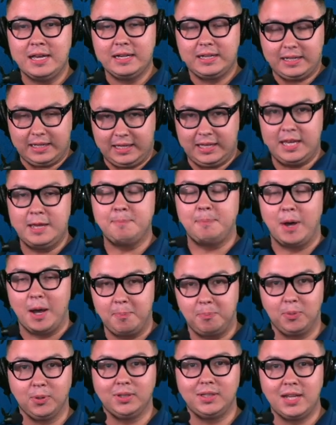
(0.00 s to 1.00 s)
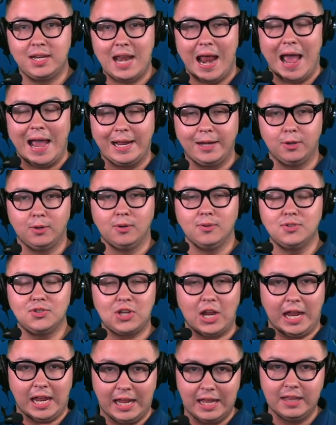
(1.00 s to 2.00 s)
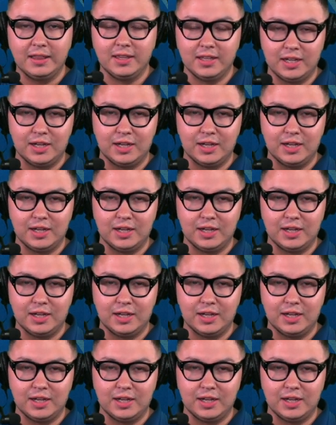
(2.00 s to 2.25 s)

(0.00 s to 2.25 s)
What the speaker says: to keep up with the Niners in the